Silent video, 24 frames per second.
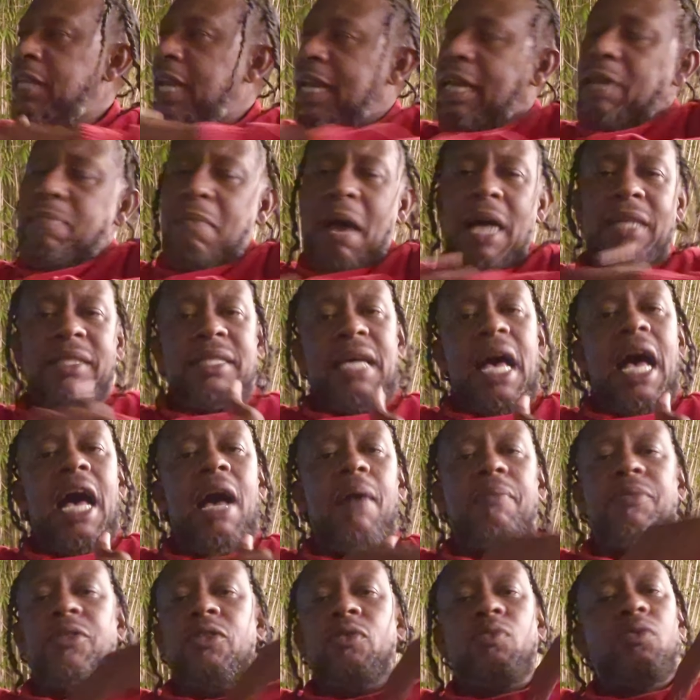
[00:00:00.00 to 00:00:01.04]
taking my
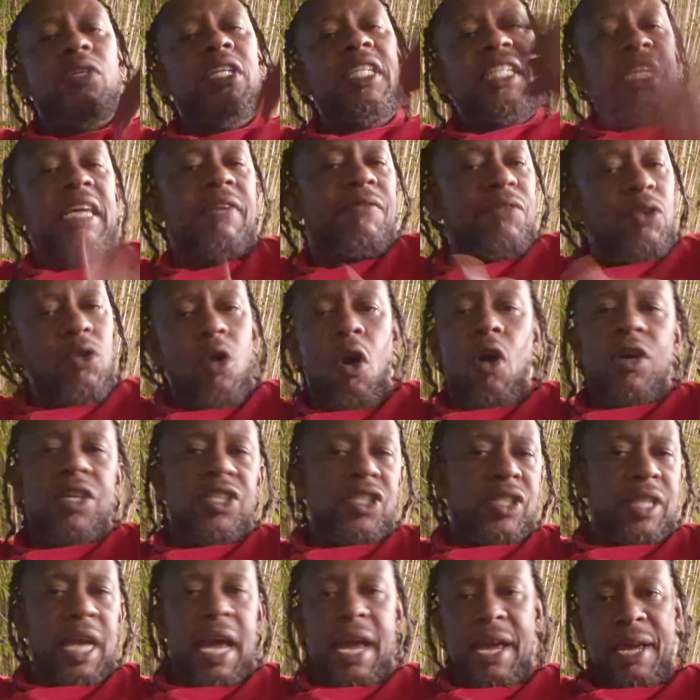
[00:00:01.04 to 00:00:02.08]
time to really give you all
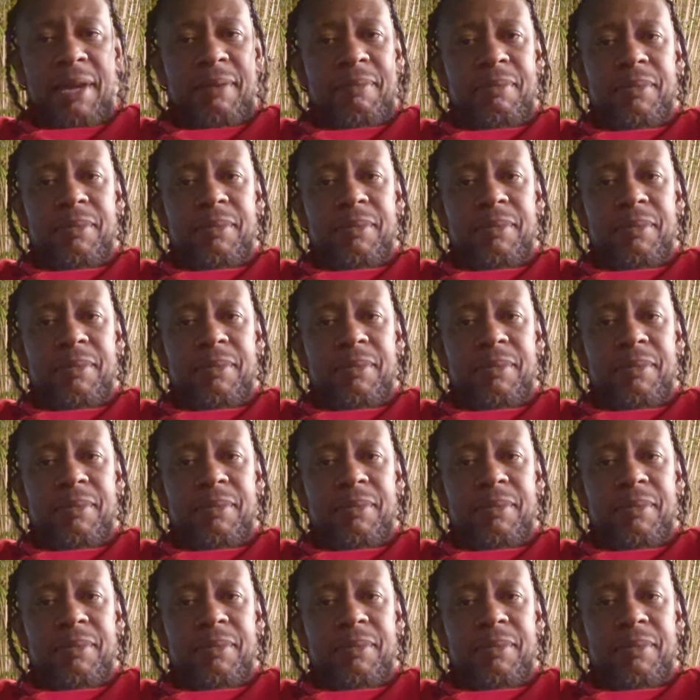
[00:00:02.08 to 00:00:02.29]
this game.